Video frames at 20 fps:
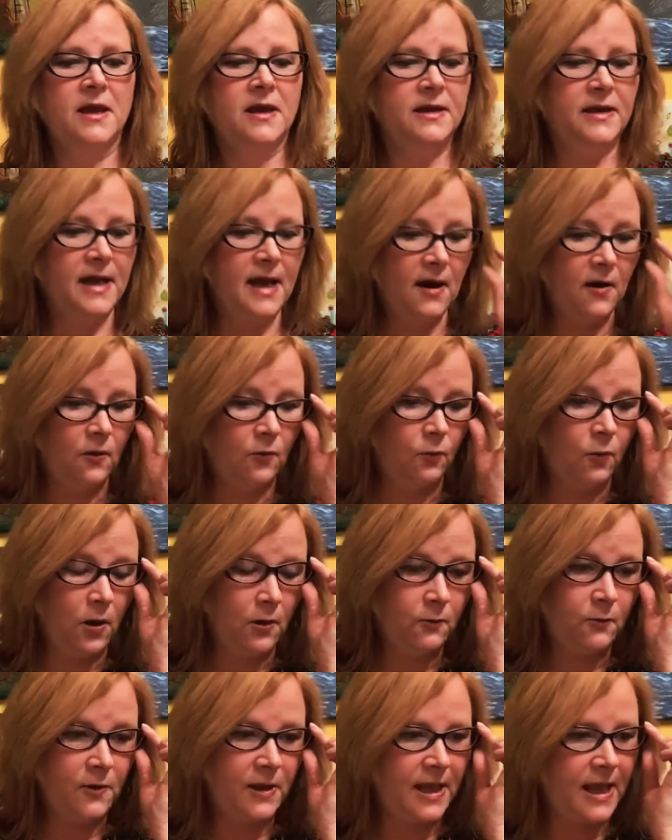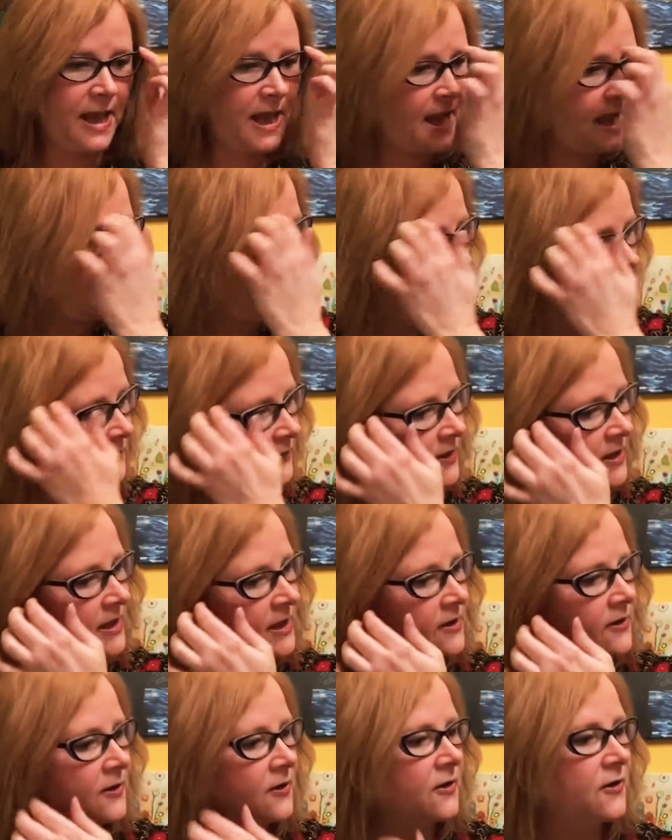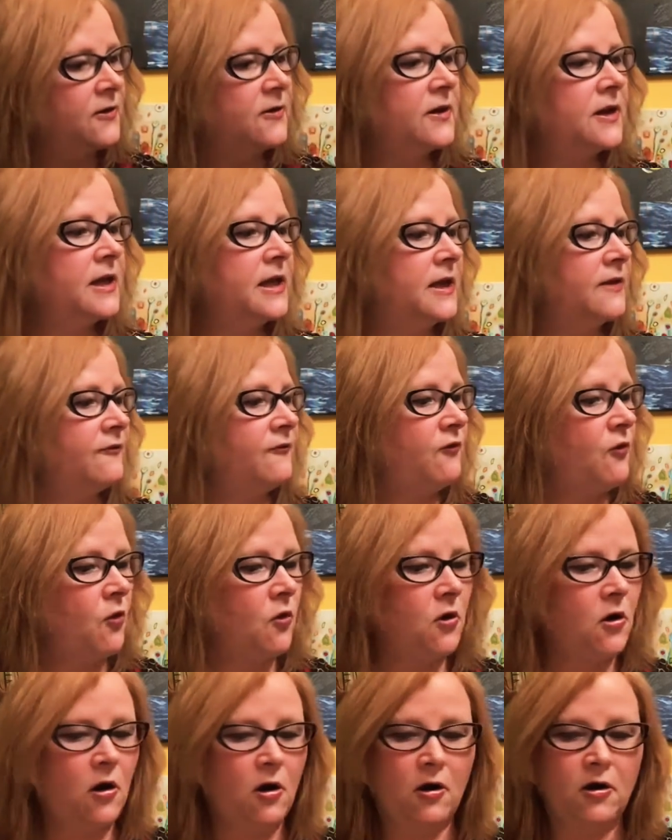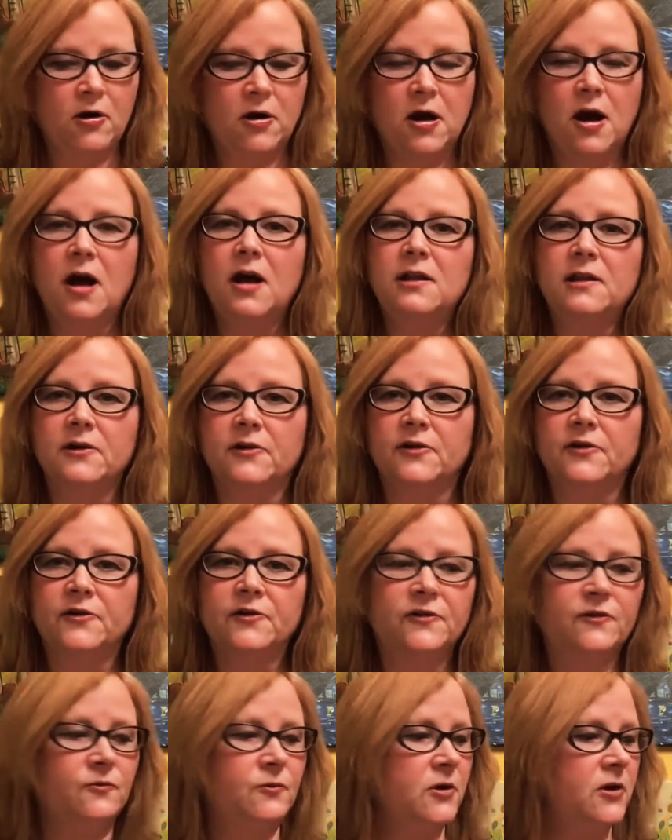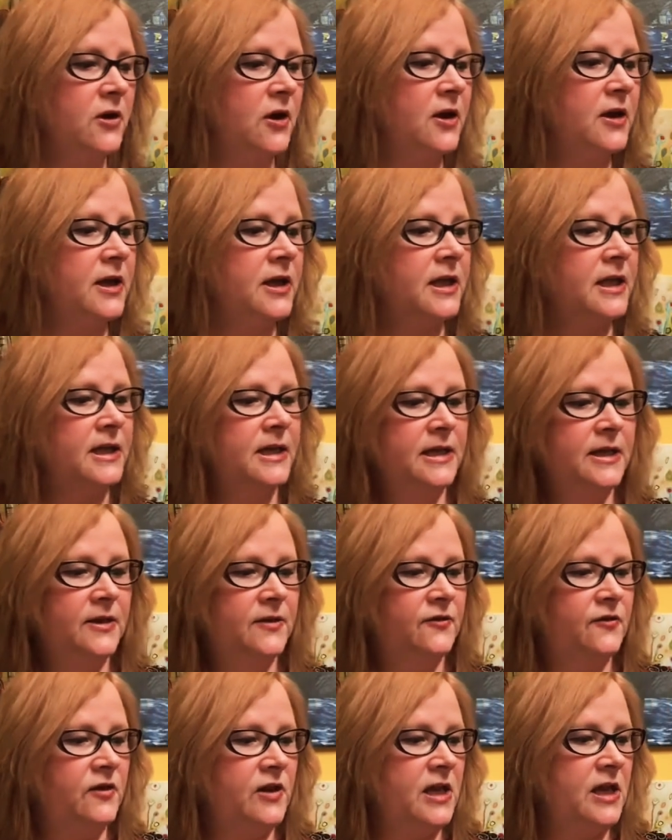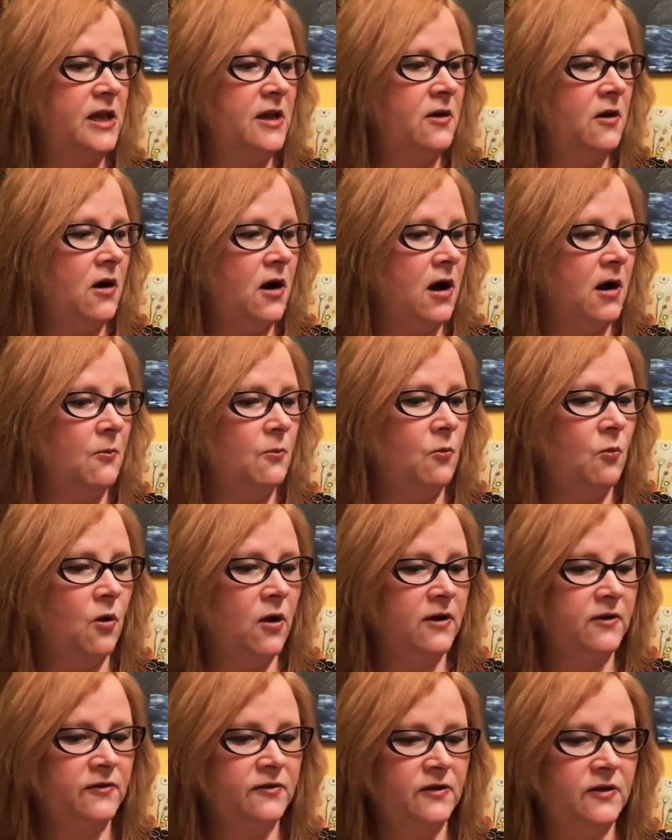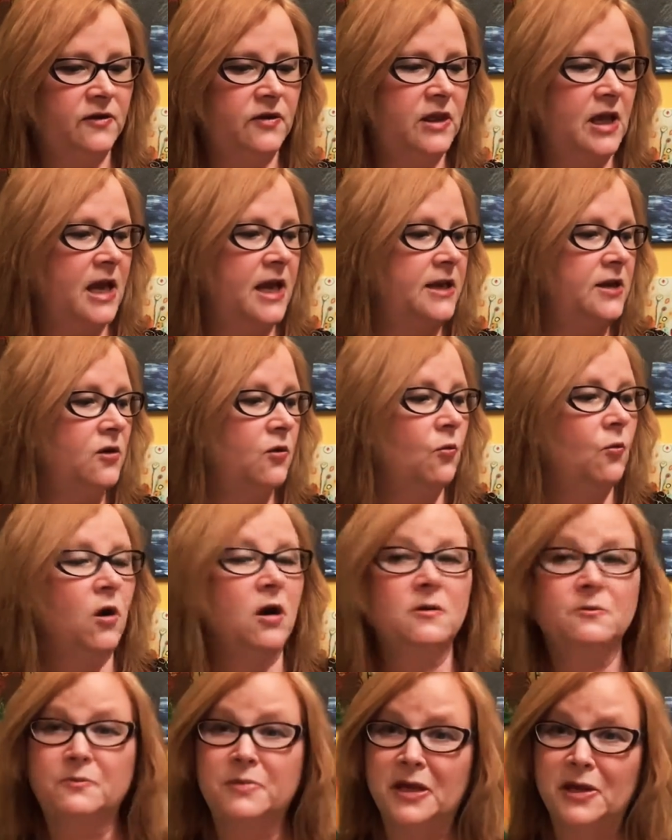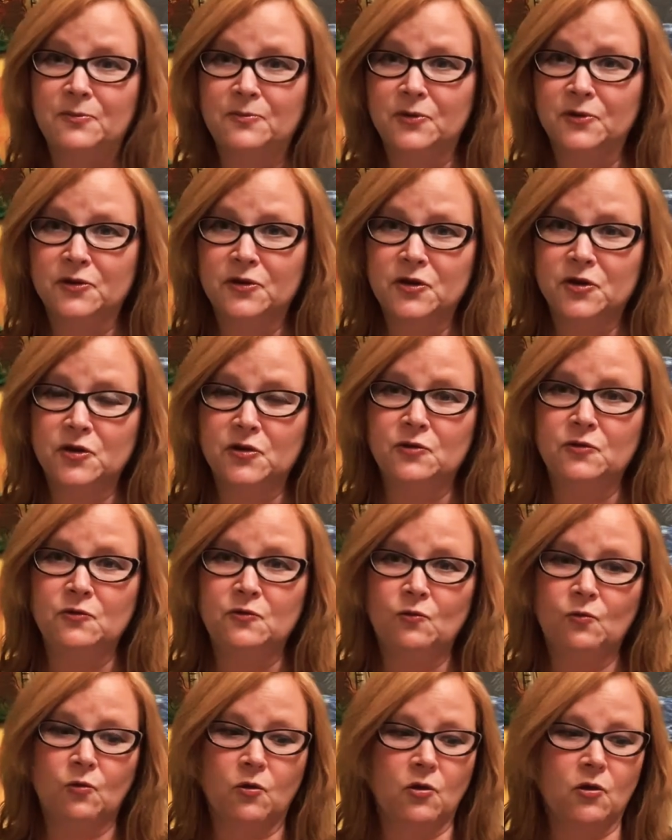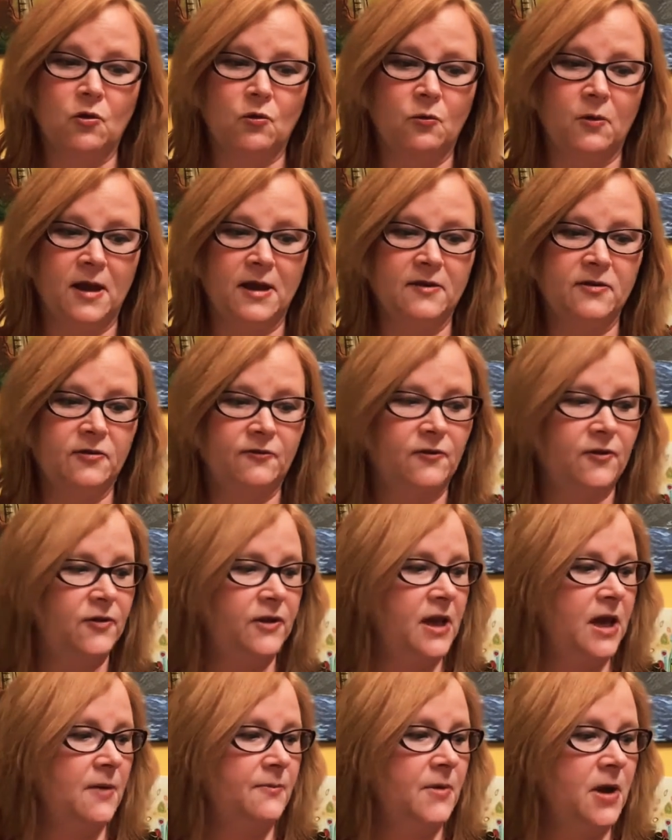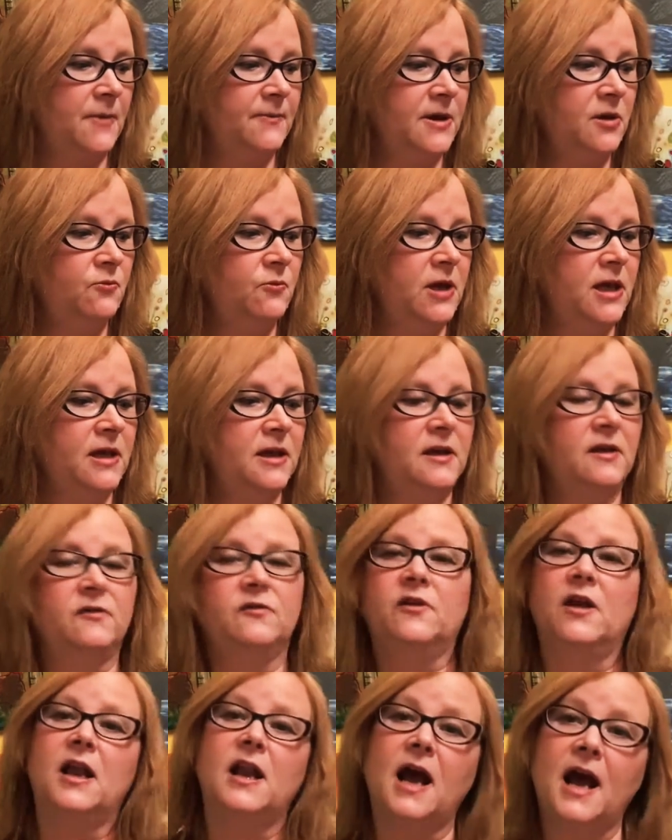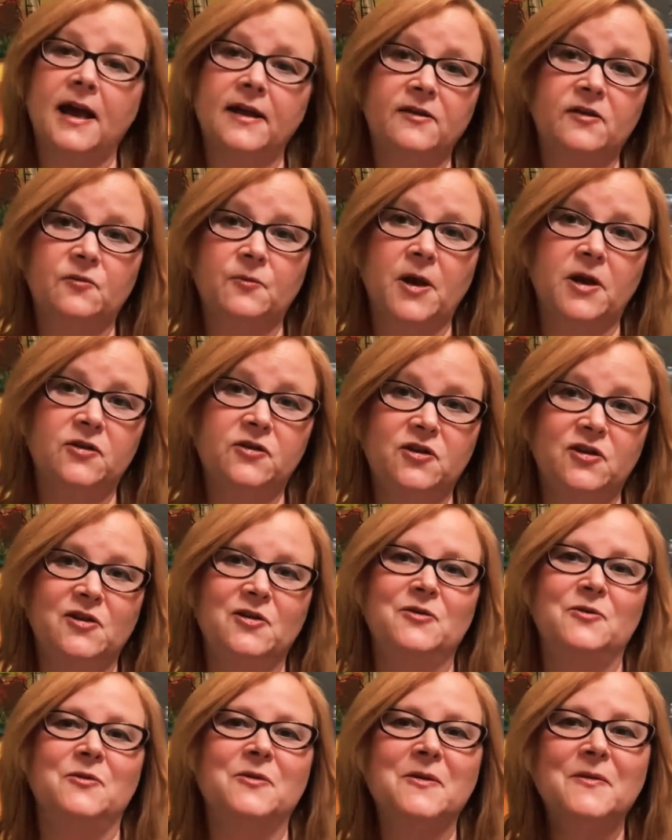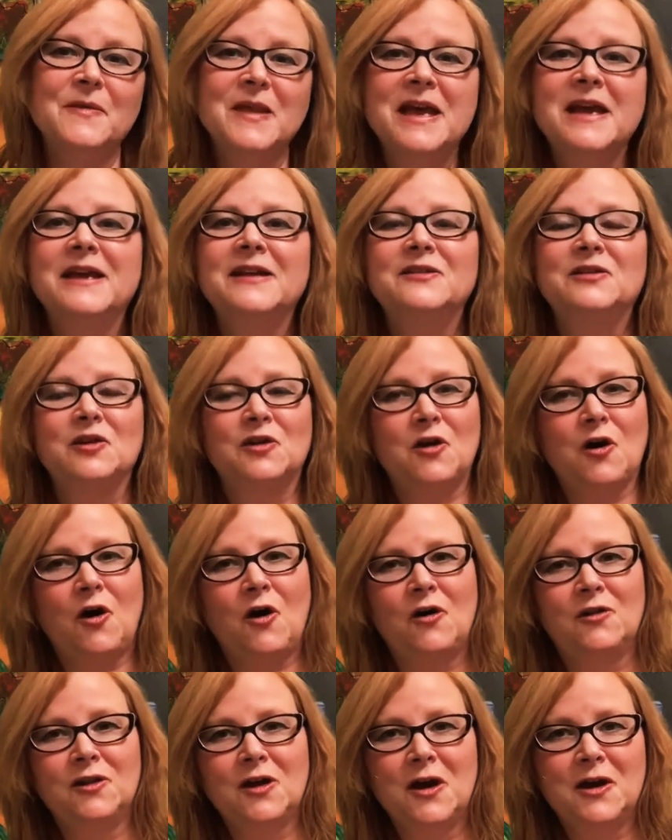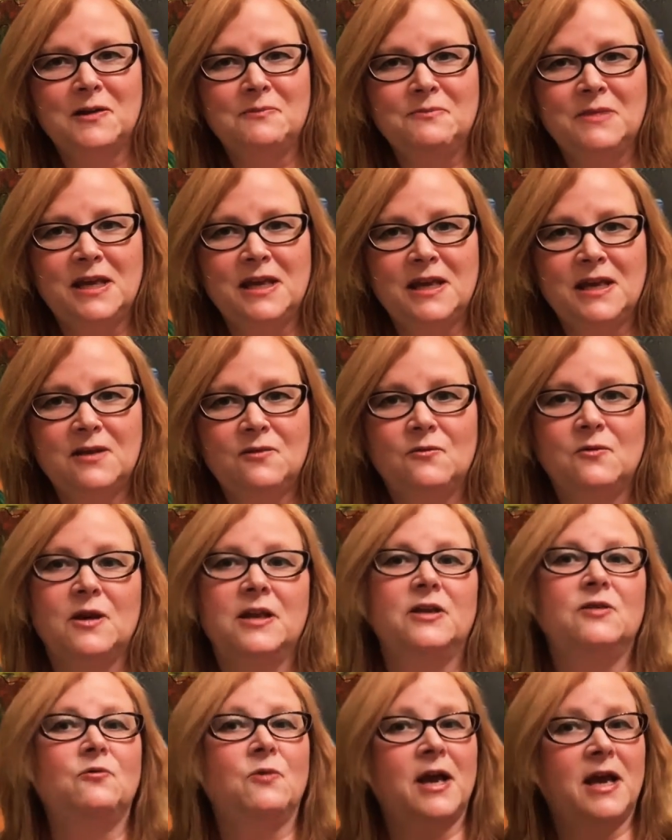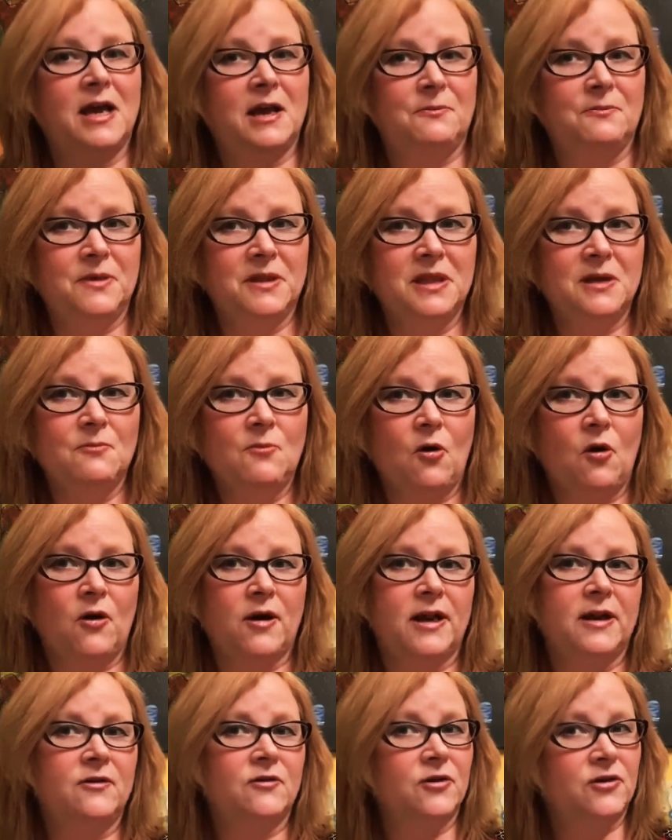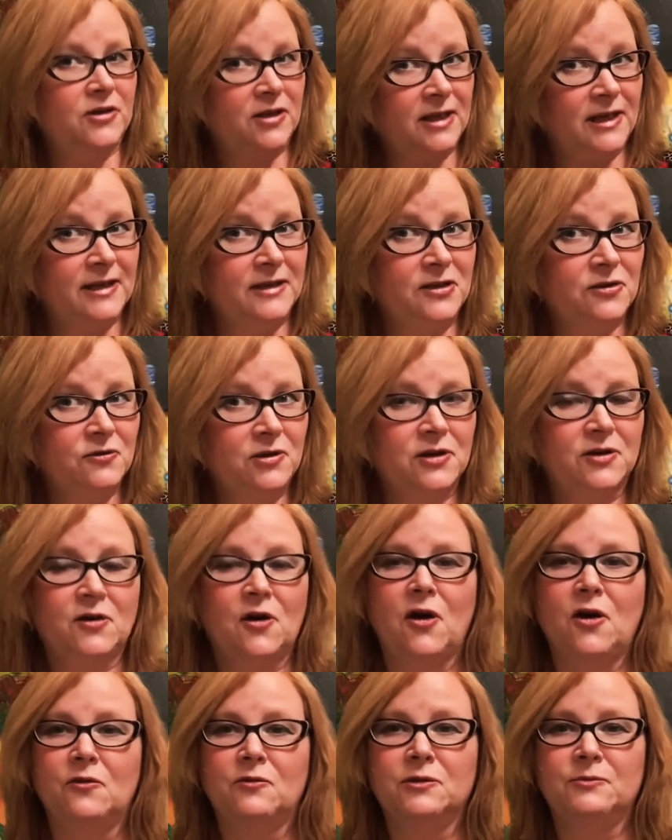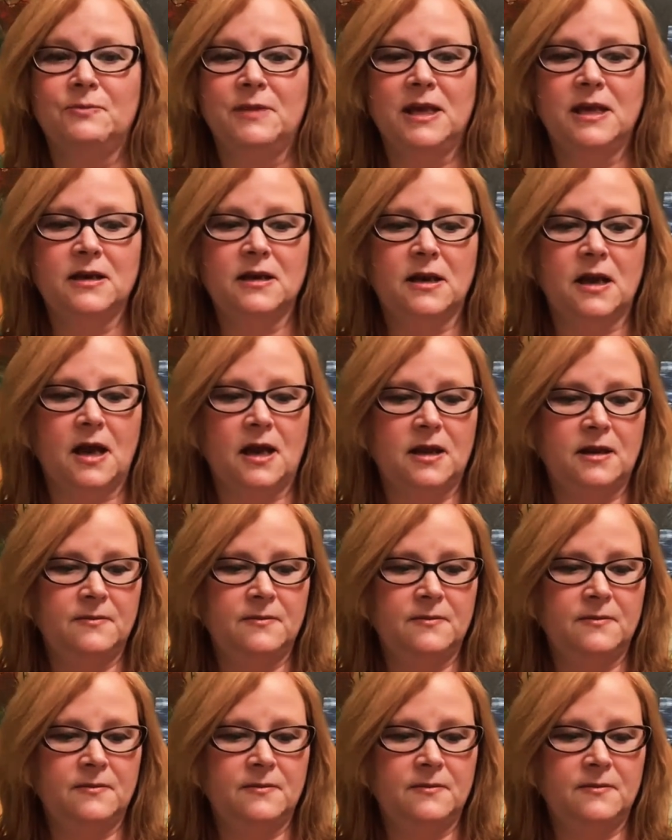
Now, what we have here for our colors, we're going to see what does Nathaniel want people to work with for the upcoming week. He said, I expect you to call on me when you wake up in the morning, and you can talk with me at night.